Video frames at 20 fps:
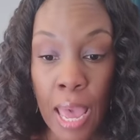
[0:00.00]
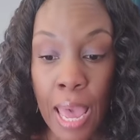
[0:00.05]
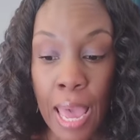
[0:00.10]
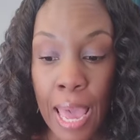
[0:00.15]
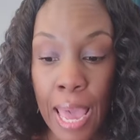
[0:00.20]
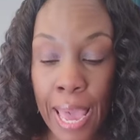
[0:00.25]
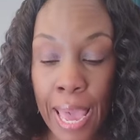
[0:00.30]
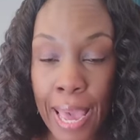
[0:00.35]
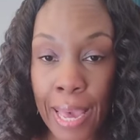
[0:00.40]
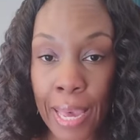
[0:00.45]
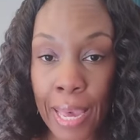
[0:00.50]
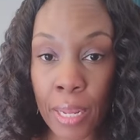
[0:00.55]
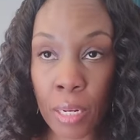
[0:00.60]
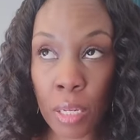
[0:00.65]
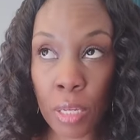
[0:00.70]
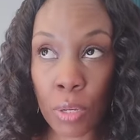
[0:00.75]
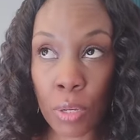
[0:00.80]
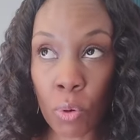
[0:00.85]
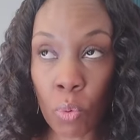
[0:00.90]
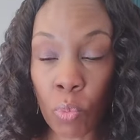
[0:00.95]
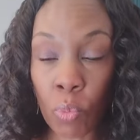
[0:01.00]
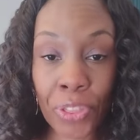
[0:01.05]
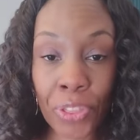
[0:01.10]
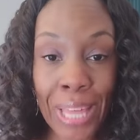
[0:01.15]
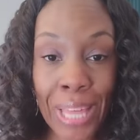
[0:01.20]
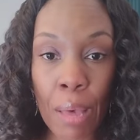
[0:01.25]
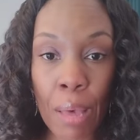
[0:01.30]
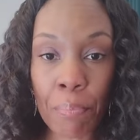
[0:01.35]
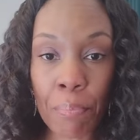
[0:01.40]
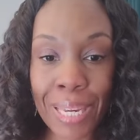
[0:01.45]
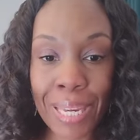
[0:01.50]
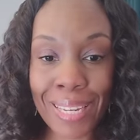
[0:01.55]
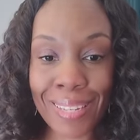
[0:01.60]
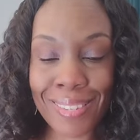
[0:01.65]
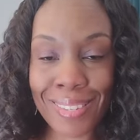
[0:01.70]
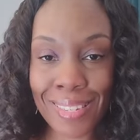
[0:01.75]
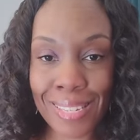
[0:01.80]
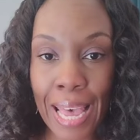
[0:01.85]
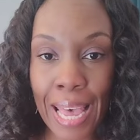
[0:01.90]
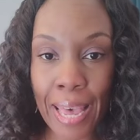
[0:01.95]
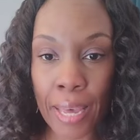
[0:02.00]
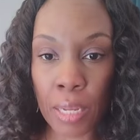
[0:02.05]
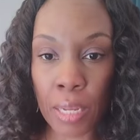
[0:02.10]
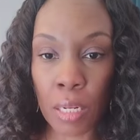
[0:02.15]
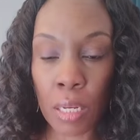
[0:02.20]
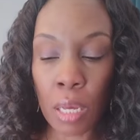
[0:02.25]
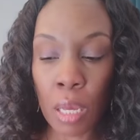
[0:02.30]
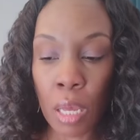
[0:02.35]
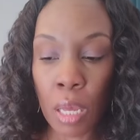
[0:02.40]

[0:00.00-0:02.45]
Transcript: And with that being said,